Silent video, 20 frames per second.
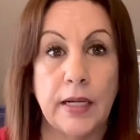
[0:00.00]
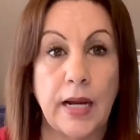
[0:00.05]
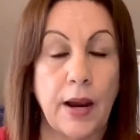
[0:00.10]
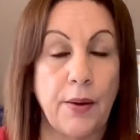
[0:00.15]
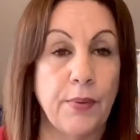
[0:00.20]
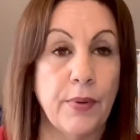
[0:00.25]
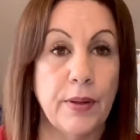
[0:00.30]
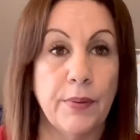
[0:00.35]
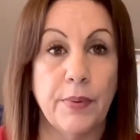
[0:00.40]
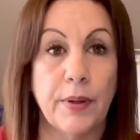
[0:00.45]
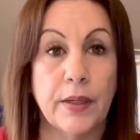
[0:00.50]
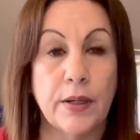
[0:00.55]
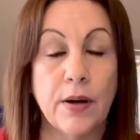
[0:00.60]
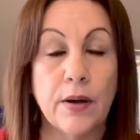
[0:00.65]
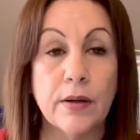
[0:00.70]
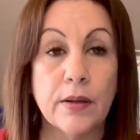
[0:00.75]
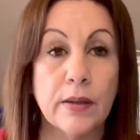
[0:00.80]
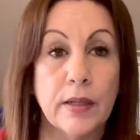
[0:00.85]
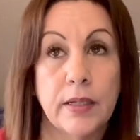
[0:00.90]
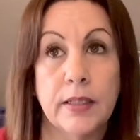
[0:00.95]
I really want to go
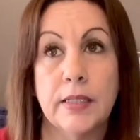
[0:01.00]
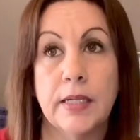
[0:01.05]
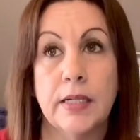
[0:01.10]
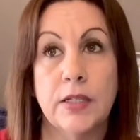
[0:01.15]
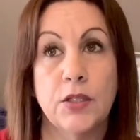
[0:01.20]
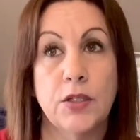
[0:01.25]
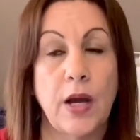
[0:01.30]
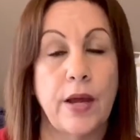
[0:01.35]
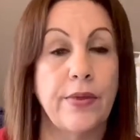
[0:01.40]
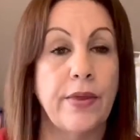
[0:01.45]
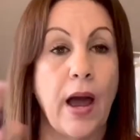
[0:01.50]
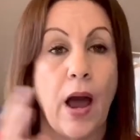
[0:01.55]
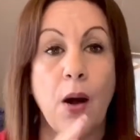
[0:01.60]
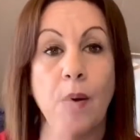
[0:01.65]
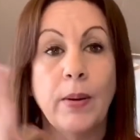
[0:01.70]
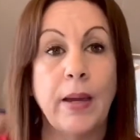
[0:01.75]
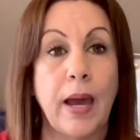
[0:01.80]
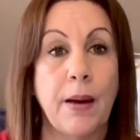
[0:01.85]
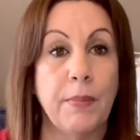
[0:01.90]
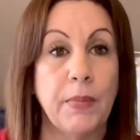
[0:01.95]
to London, so I thought,
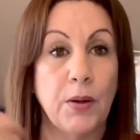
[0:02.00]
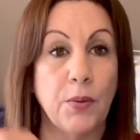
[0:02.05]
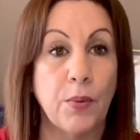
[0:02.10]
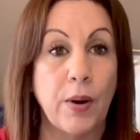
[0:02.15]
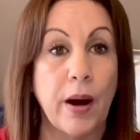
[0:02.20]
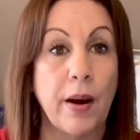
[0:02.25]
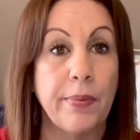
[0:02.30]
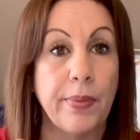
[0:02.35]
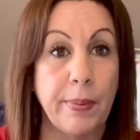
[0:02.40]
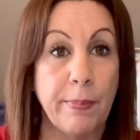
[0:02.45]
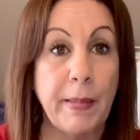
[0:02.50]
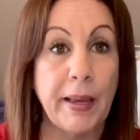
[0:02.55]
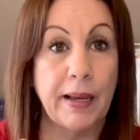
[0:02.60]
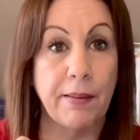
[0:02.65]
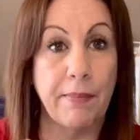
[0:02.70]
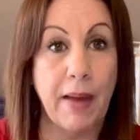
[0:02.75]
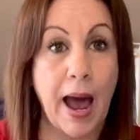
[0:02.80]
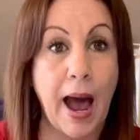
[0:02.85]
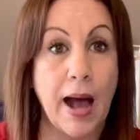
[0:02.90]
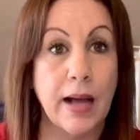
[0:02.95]
okay, I'm going to wear, make a
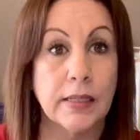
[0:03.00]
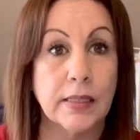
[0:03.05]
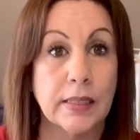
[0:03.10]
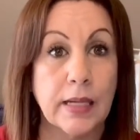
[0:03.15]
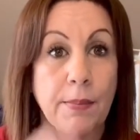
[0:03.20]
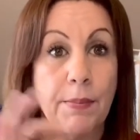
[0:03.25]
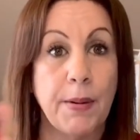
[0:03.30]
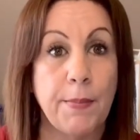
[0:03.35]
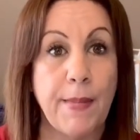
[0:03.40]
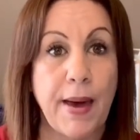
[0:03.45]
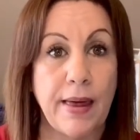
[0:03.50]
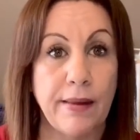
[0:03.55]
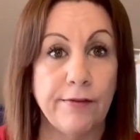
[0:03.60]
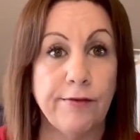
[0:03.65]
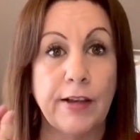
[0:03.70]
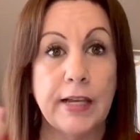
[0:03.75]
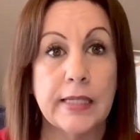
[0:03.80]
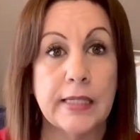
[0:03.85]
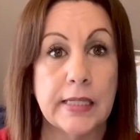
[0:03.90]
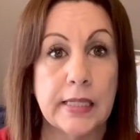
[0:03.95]
mask. I'm going to
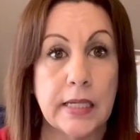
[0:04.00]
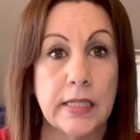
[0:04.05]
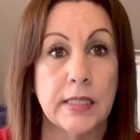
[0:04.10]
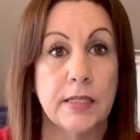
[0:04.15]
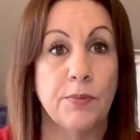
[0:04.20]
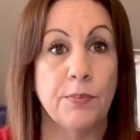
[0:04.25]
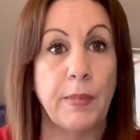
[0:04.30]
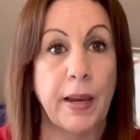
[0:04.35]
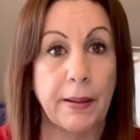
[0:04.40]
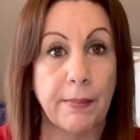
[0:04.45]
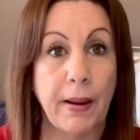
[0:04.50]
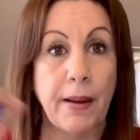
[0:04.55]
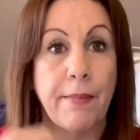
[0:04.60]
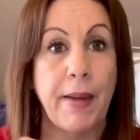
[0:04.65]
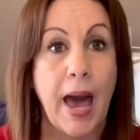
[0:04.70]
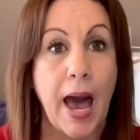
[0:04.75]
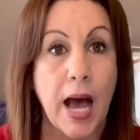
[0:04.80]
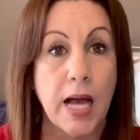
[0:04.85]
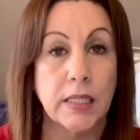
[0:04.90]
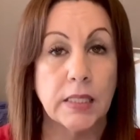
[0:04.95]
manifest this and make my
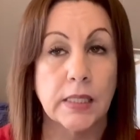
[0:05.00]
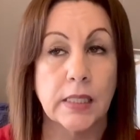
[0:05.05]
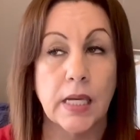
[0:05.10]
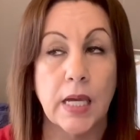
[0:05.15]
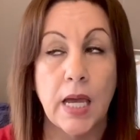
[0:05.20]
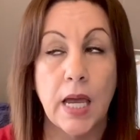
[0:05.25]
mask.